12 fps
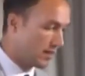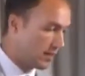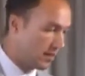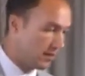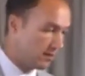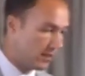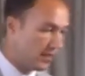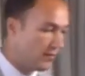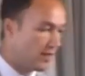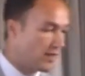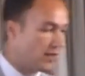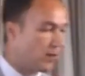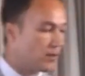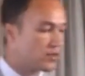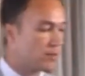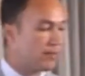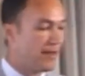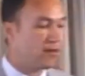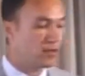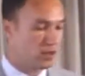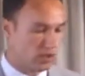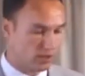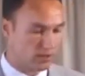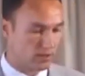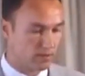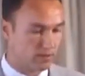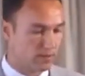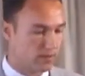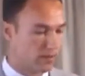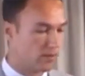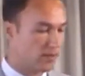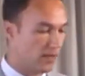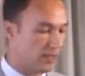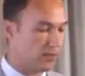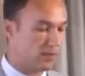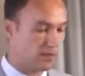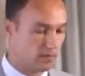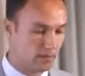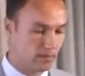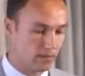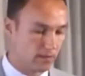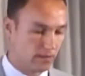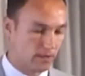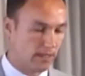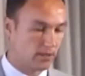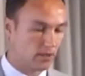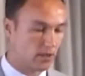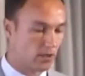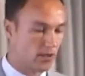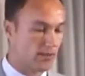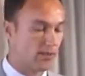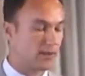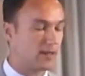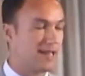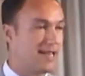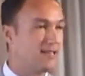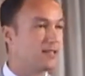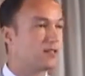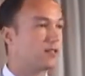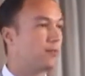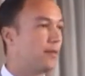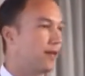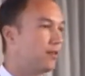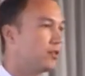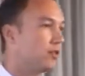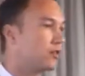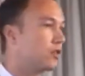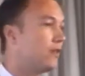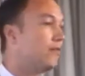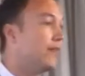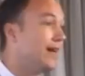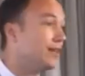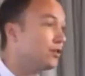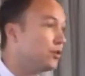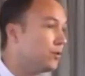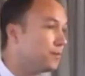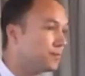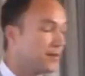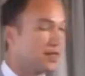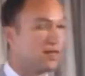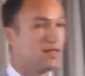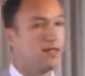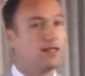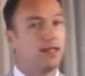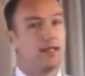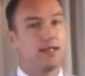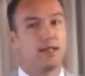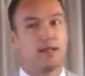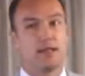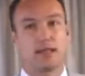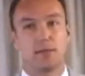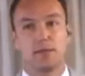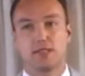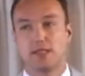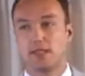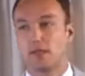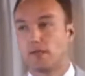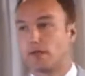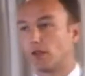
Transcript: believed that there was a paradox, what has been later on called the classical paradox of value. It can be stated